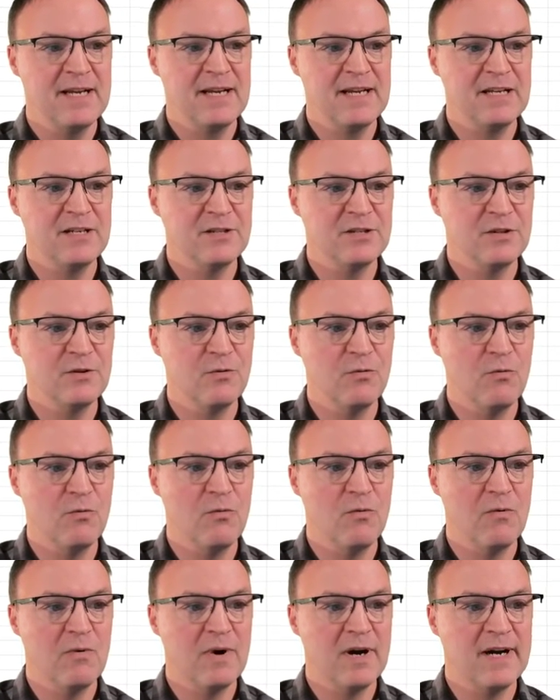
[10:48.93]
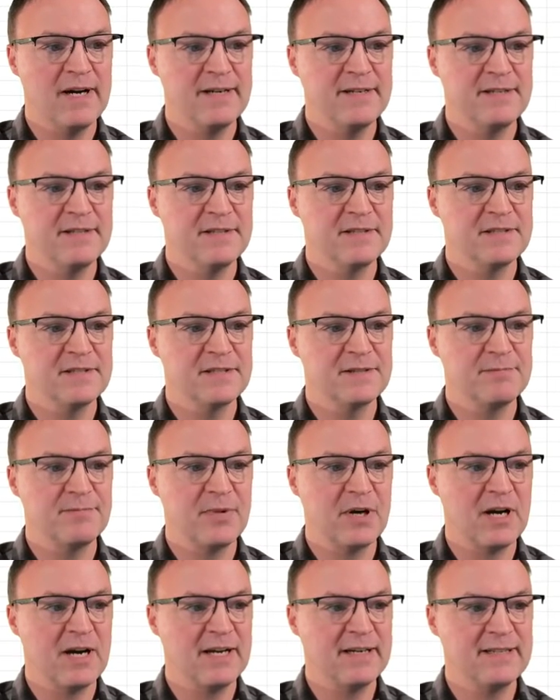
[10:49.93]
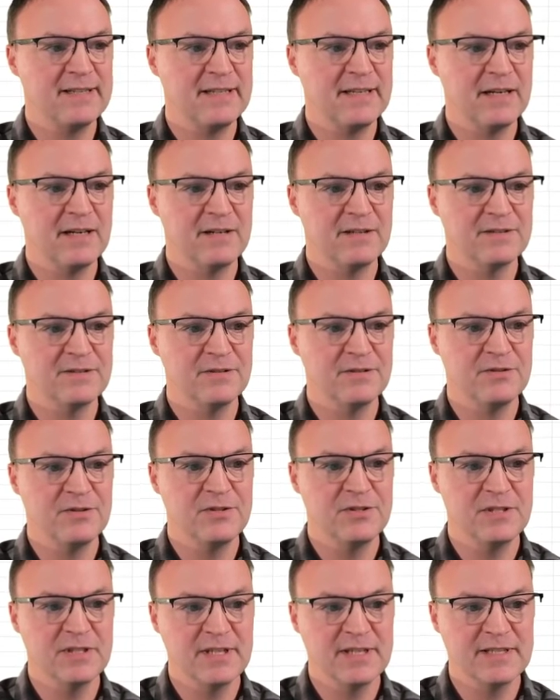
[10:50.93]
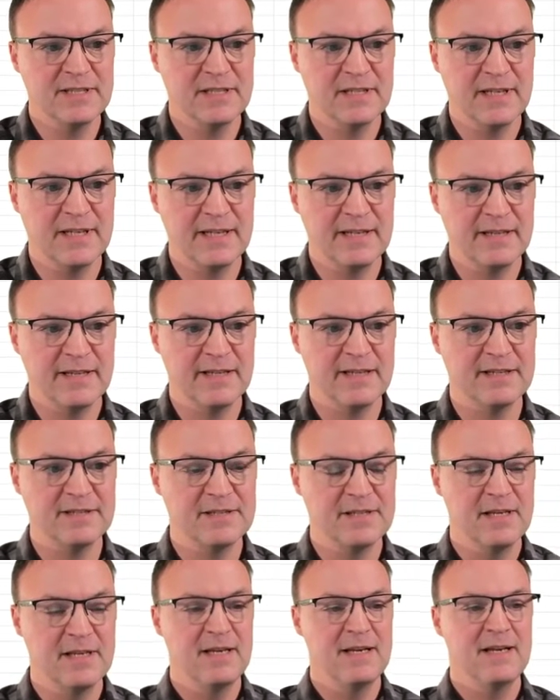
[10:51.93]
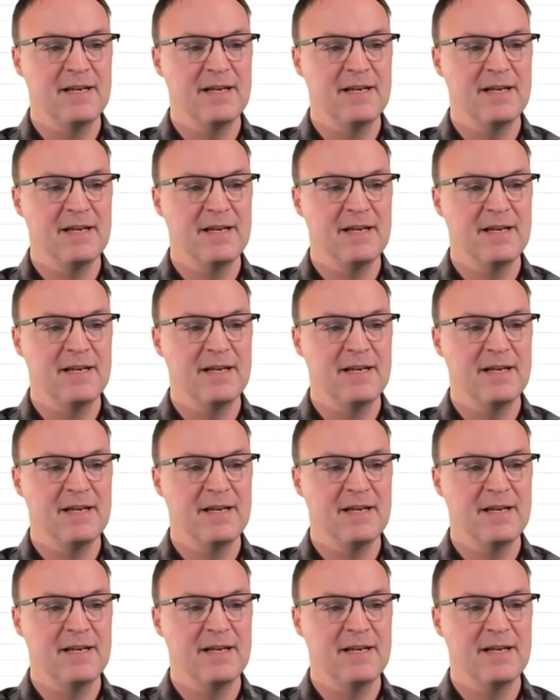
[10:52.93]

into one spot here. So just like this.